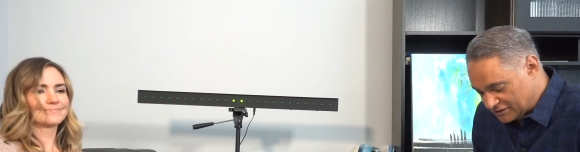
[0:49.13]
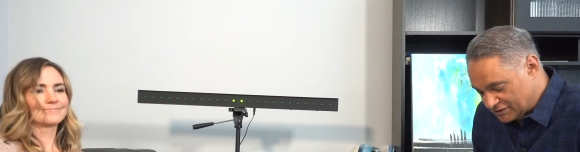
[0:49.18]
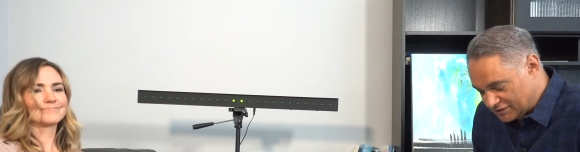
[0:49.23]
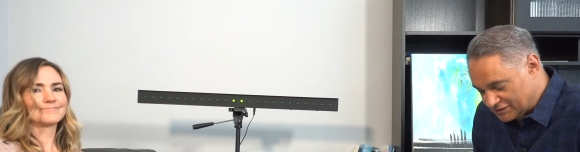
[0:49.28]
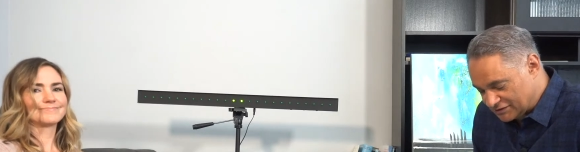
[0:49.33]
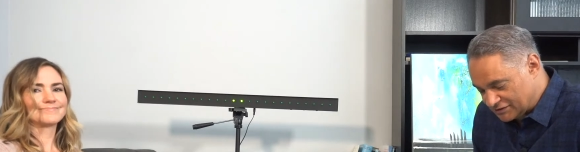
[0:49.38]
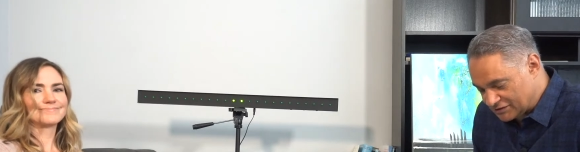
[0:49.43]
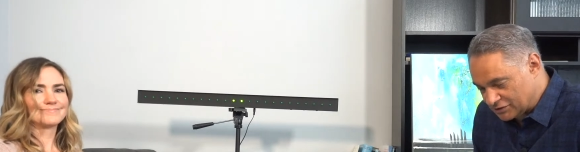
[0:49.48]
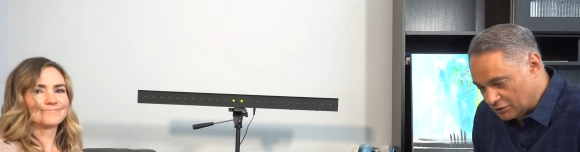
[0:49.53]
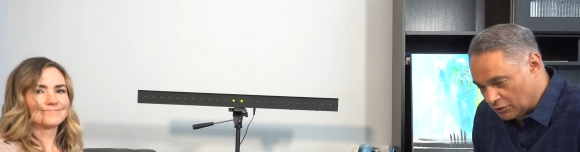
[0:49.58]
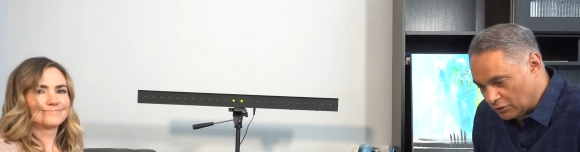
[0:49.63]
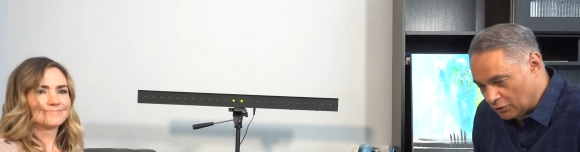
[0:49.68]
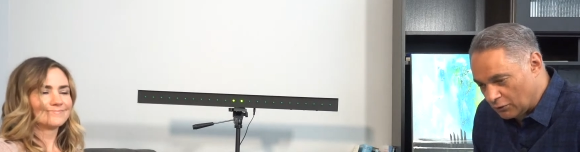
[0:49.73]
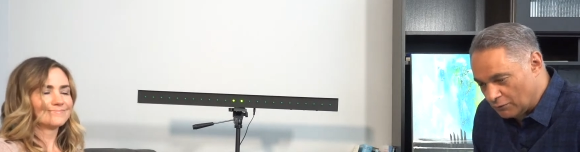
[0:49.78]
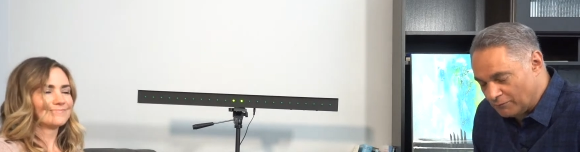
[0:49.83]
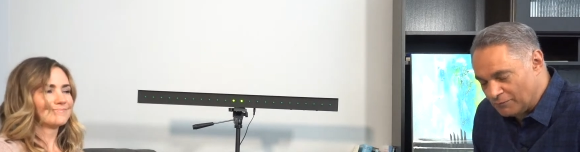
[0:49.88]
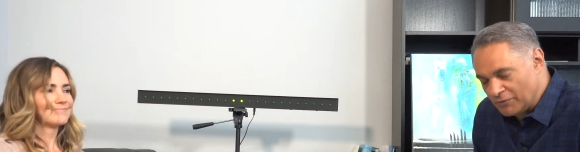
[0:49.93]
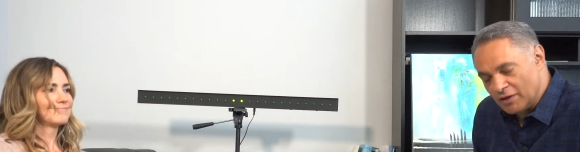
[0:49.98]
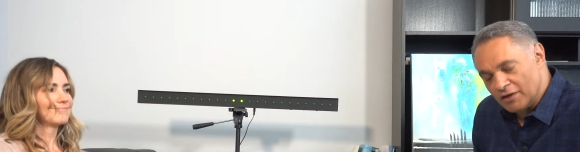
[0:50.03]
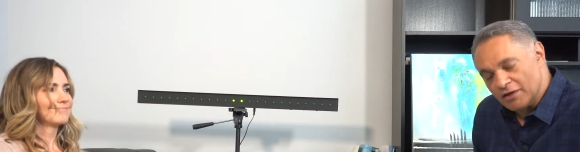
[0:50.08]
Speaker 1: And
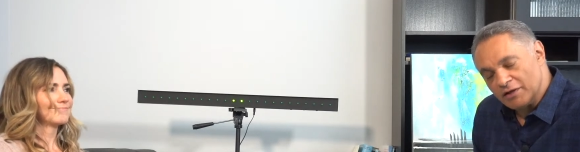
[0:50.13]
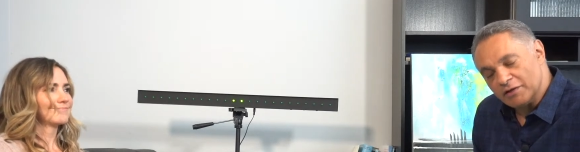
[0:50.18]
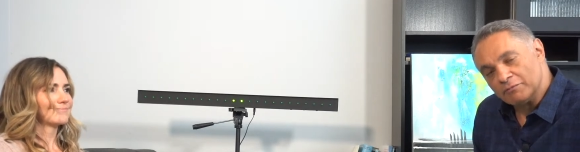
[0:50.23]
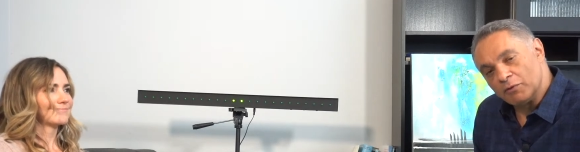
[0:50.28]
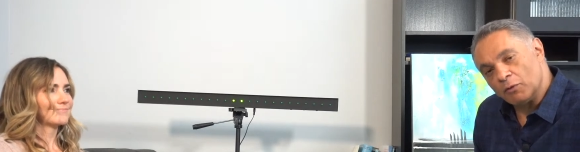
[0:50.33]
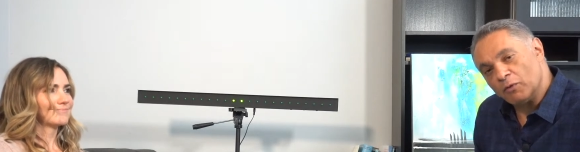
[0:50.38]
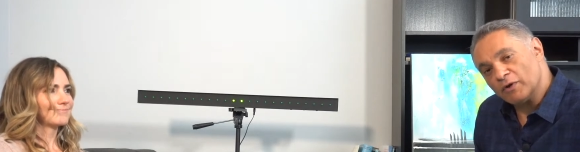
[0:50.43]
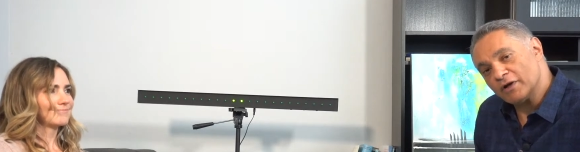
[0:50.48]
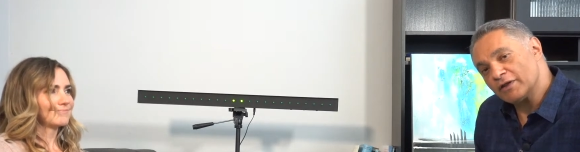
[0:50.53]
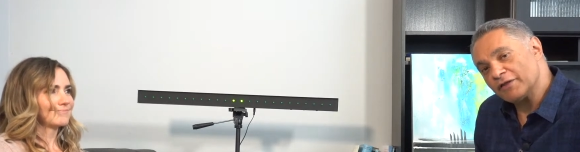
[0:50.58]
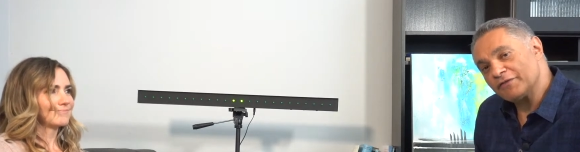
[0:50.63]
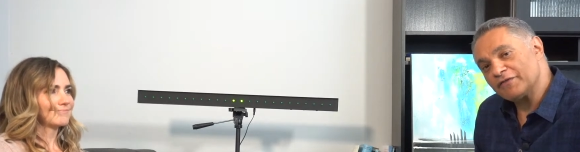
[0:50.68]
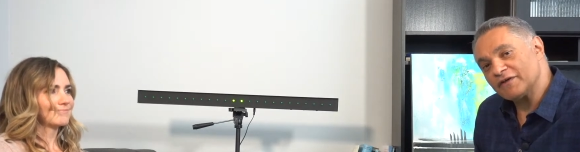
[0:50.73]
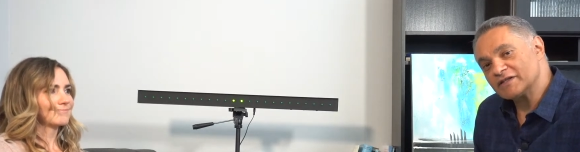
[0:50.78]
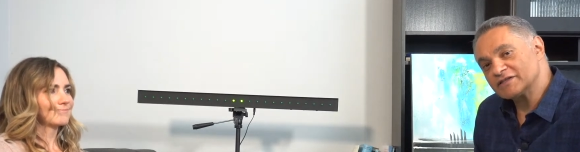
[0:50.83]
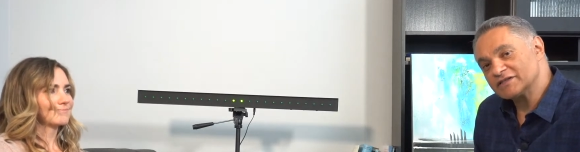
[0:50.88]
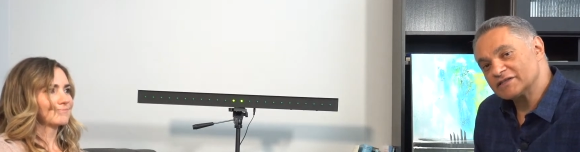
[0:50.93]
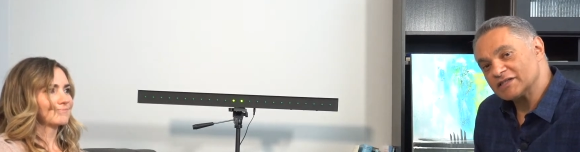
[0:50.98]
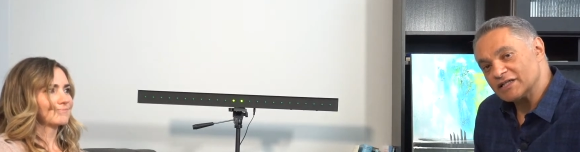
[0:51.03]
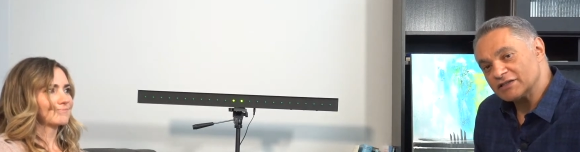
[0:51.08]
so, but one of the
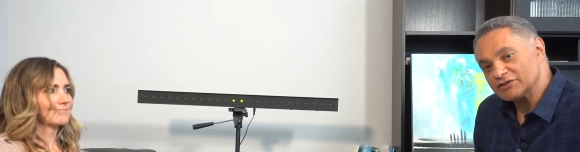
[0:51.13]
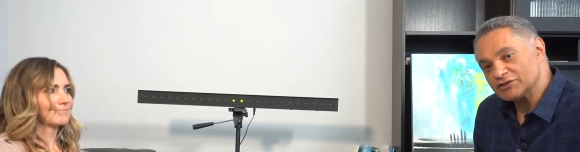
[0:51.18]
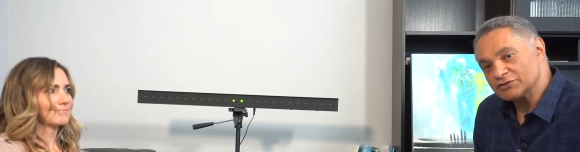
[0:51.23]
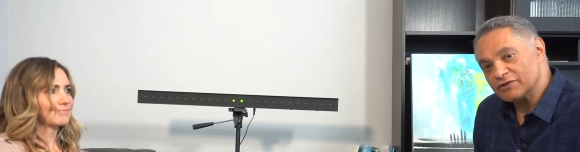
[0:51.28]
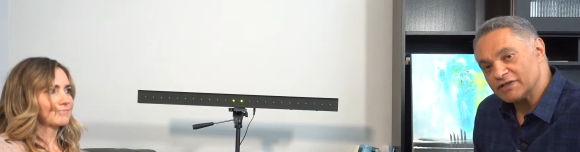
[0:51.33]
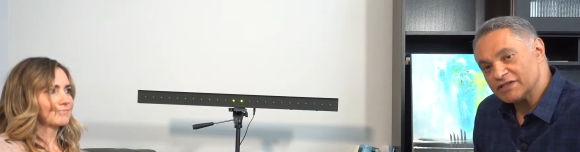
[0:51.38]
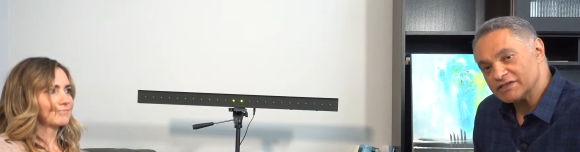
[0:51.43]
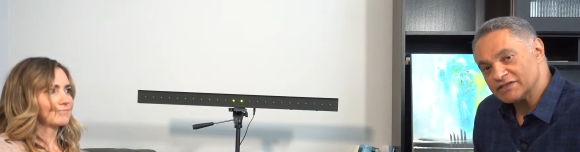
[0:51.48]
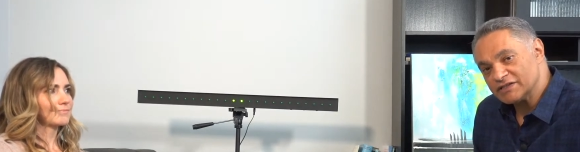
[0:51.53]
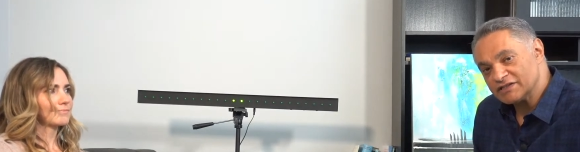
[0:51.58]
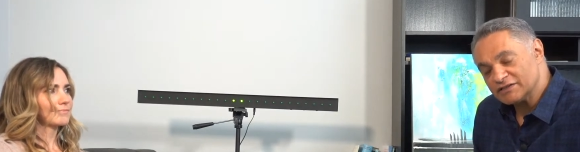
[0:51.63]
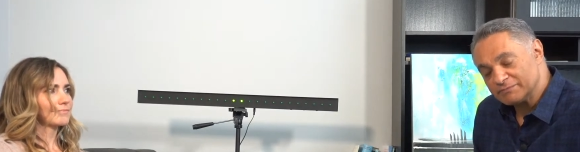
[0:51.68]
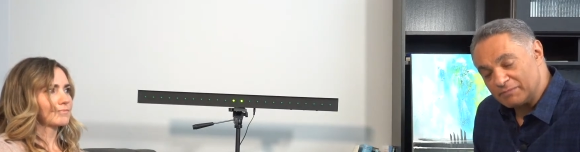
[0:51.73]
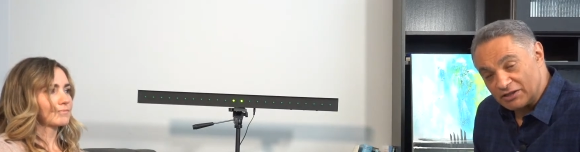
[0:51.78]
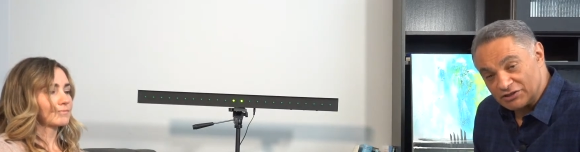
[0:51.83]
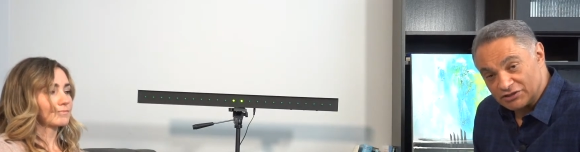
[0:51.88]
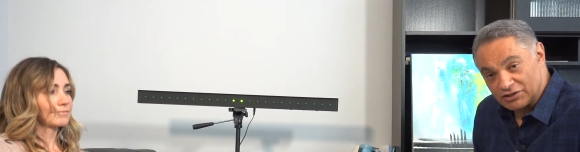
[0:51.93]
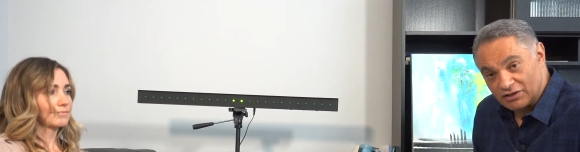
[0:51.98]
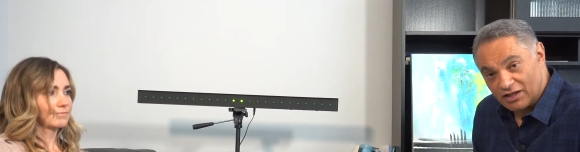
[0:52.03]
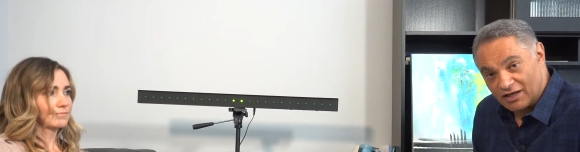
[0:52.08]
things that Tracy
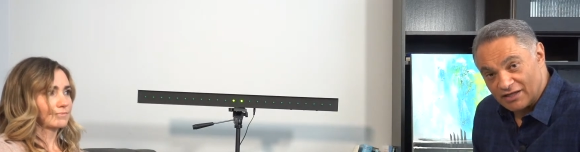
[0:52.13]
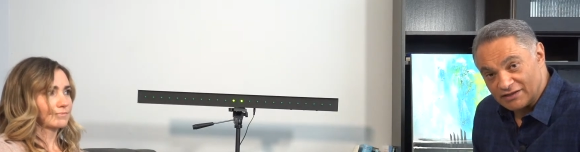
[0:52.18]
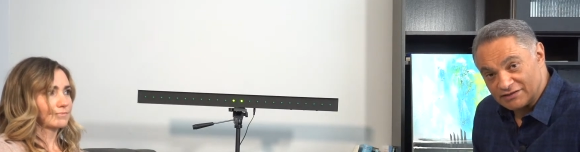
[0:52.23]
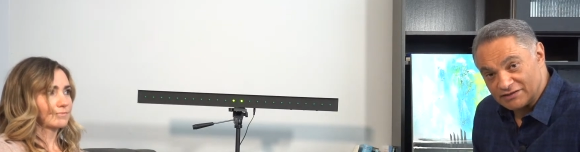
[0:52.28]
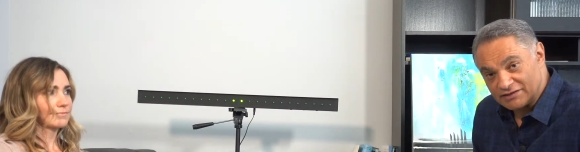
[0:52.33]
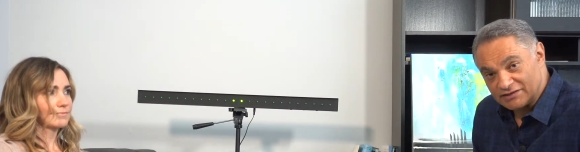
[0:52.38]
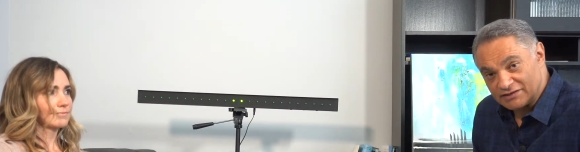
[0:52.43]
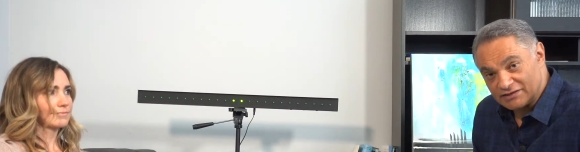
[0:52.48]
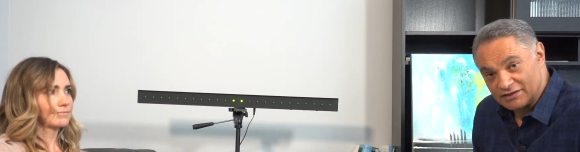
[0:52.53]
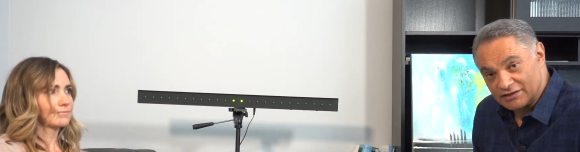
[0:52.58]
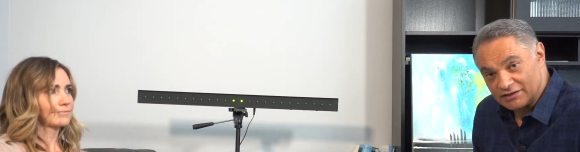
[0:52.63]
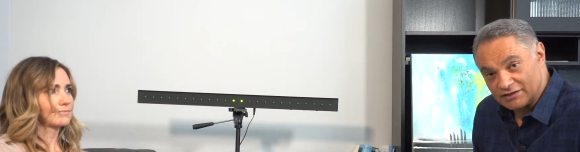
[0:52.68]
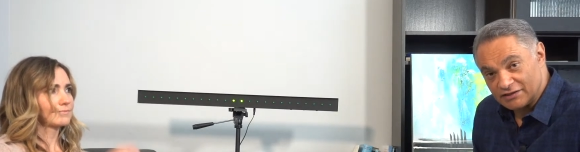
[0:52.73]
specializes in,